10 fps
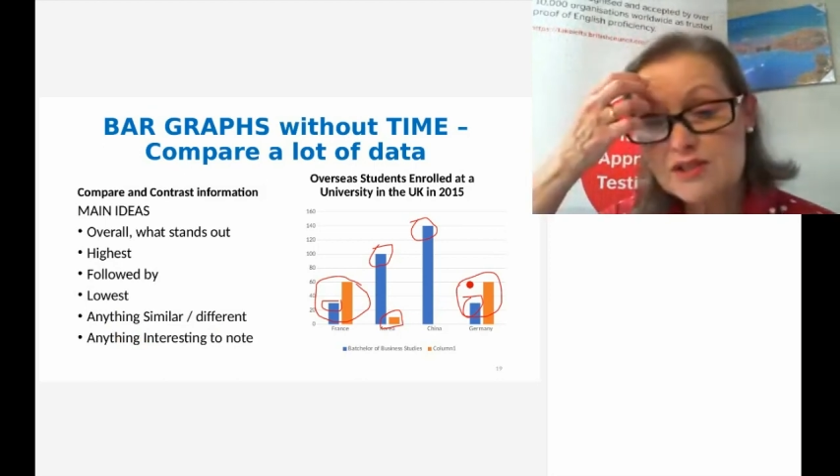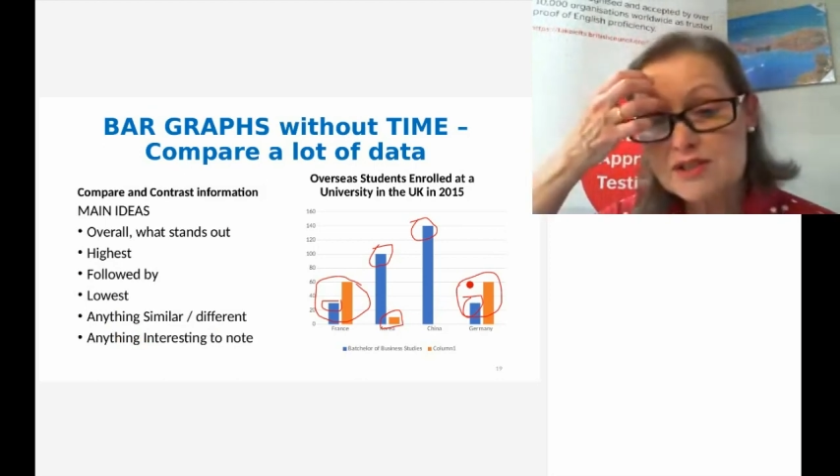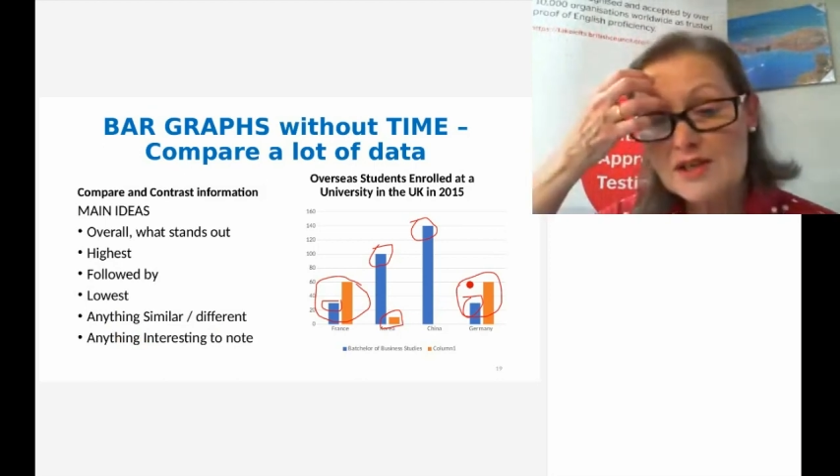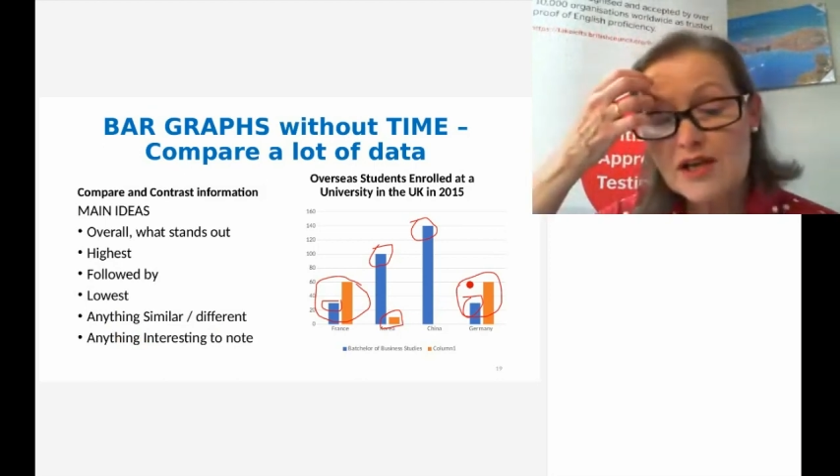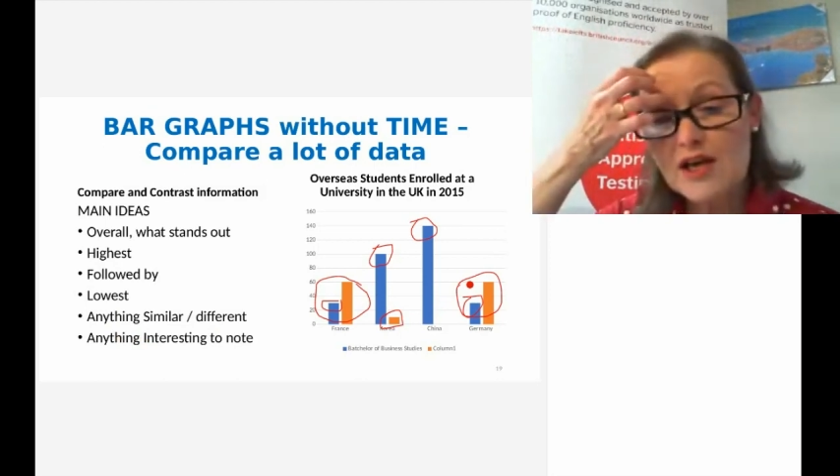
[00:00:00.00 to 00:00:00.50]

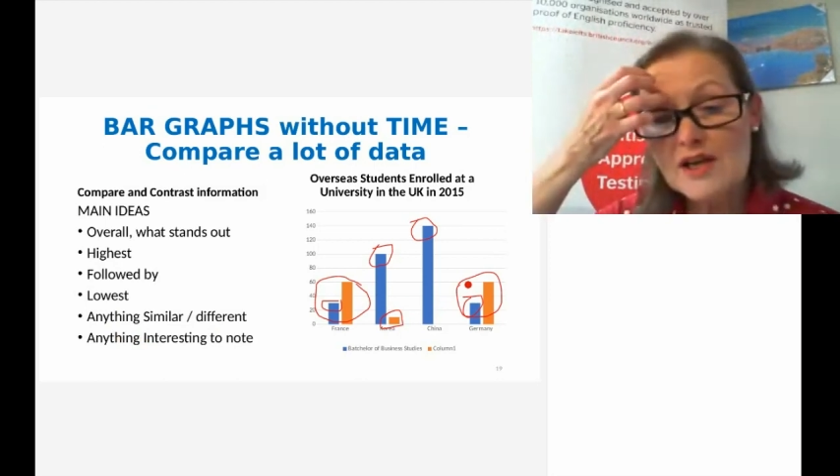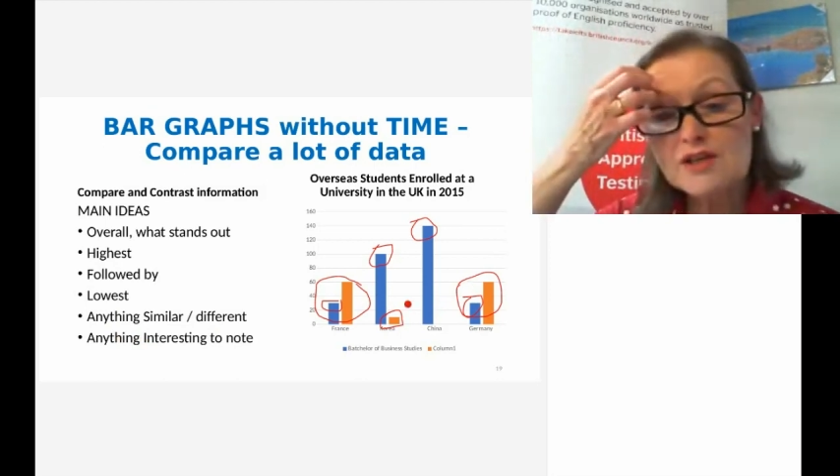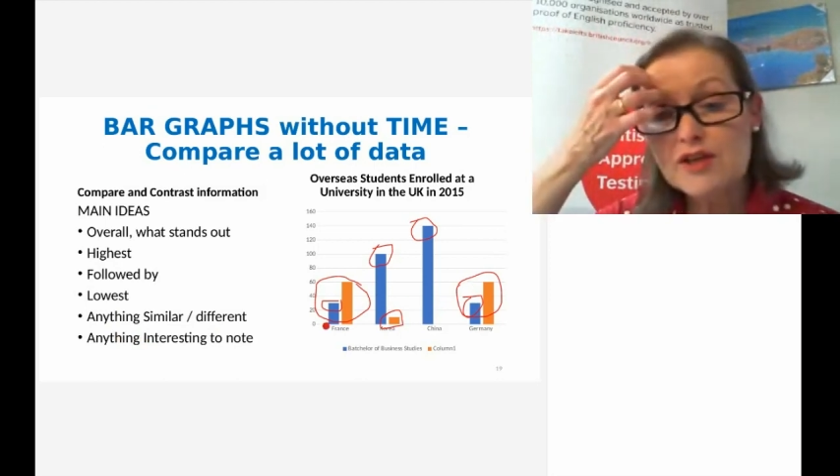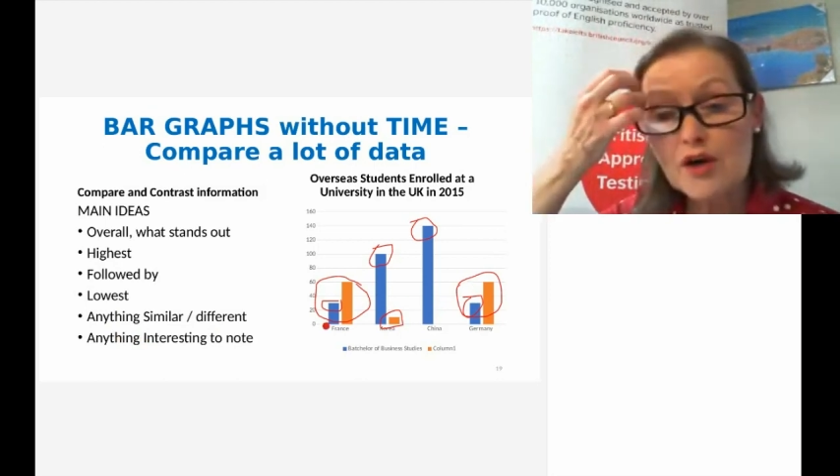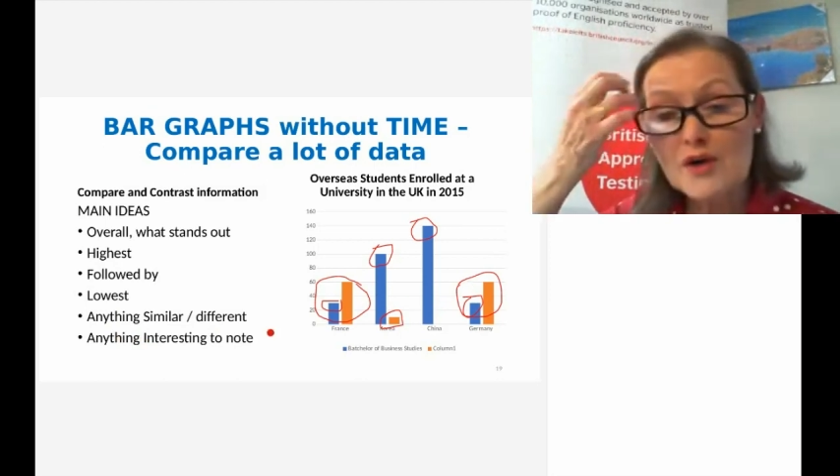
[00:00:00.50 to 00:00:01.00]
no
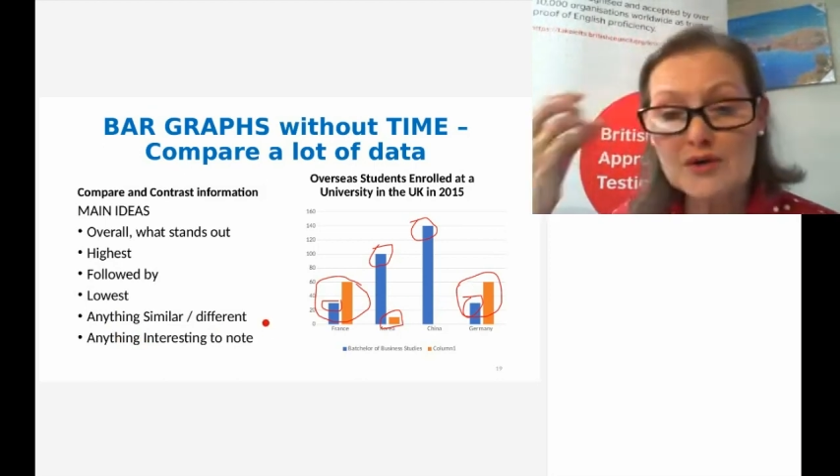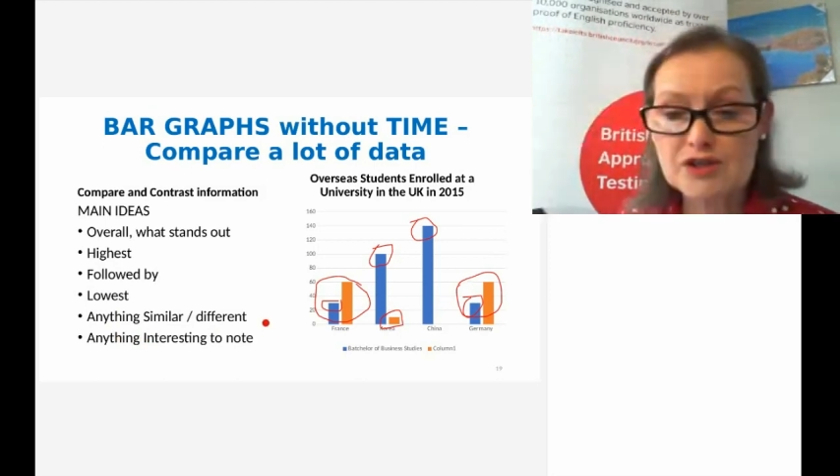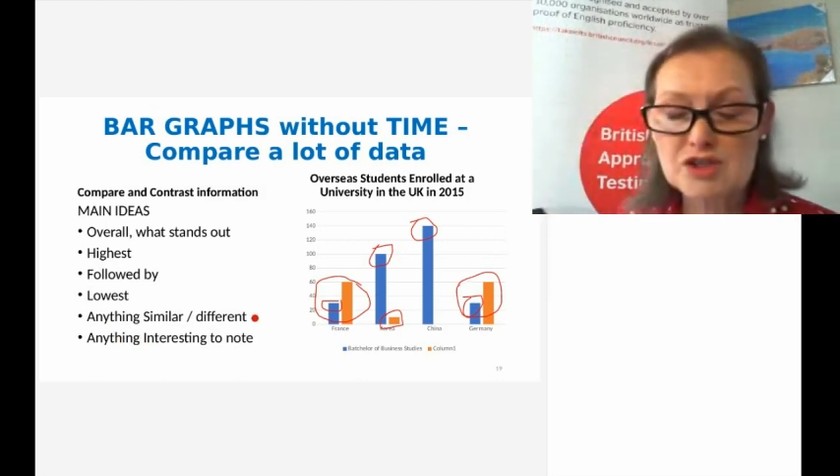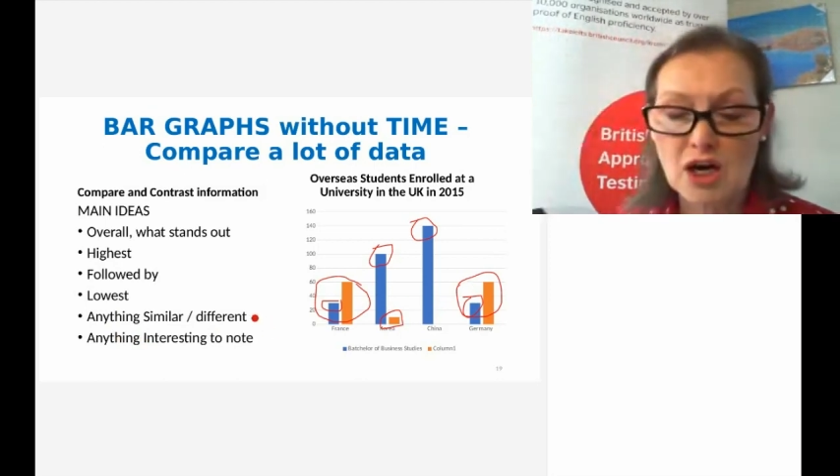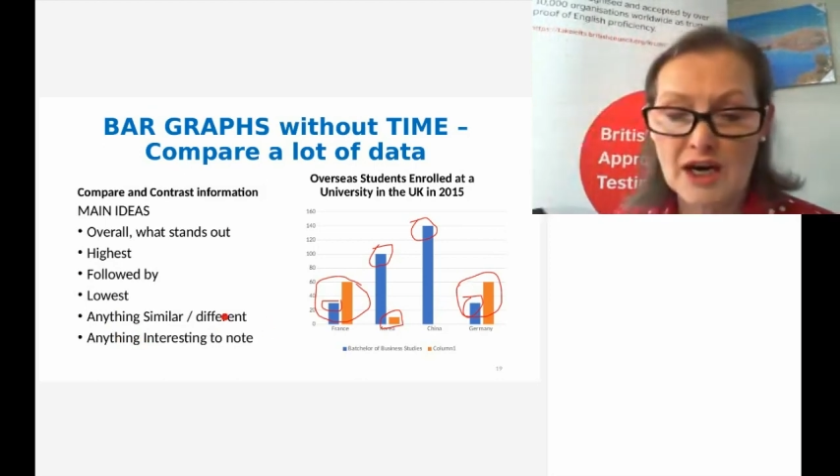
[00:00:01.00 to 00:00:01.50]
Chinese
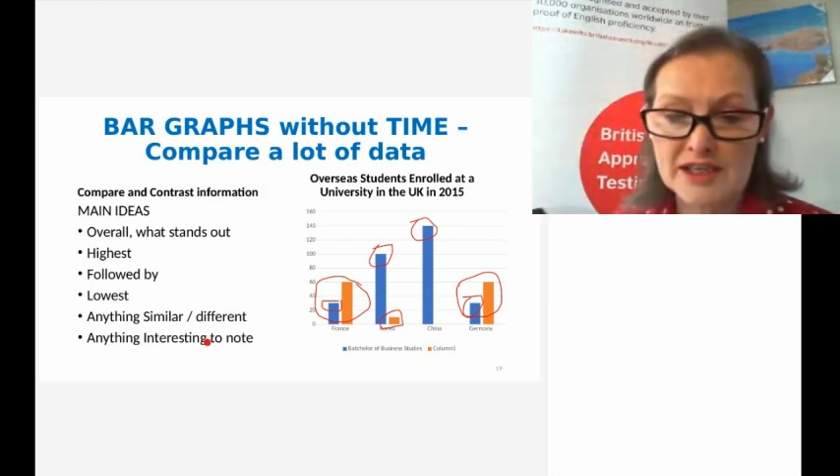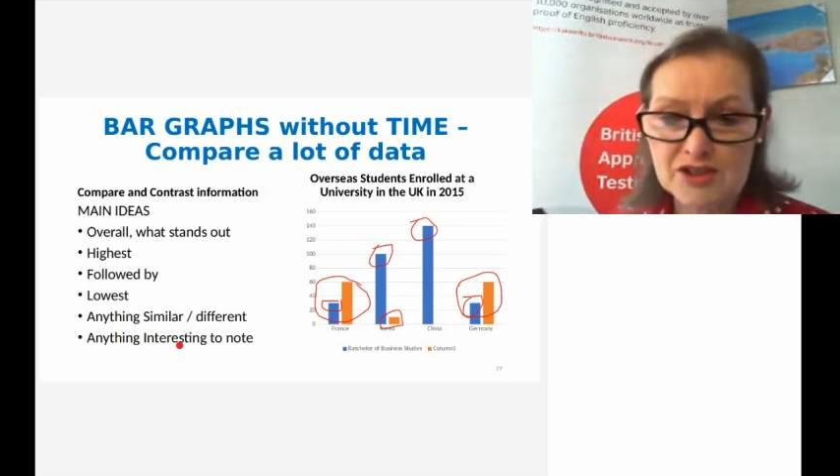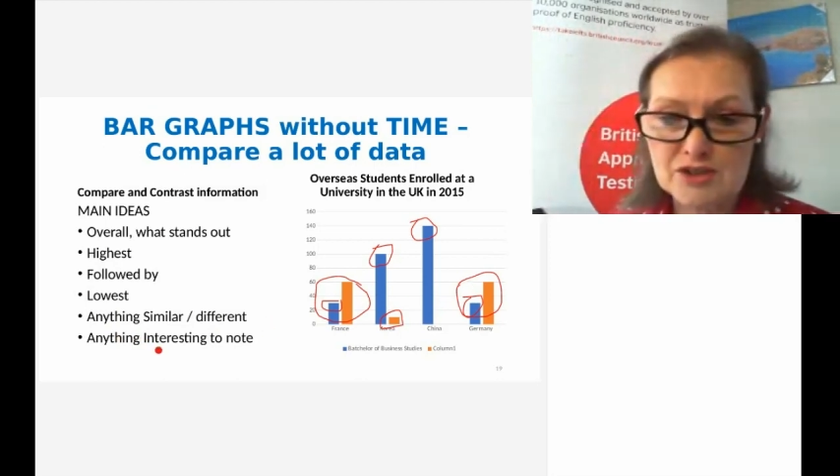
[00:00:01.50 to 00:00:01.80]
students were